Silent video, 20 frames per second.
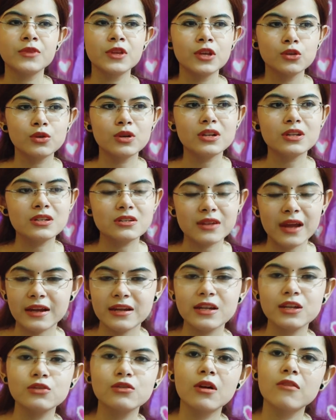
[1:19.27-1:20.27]
you can
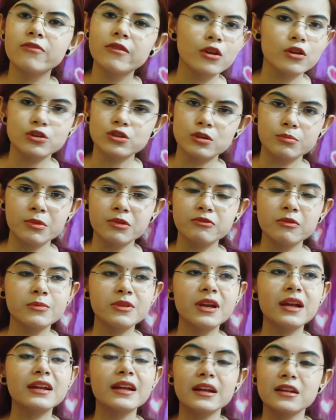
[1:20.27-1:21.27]
directly do a fellowship. It could be
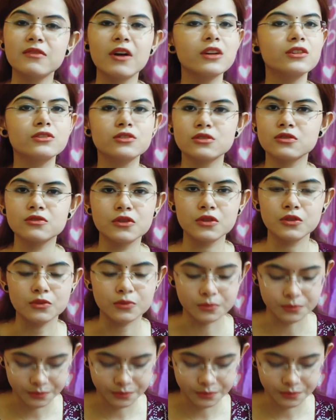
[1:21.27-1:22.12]
an advantage for you.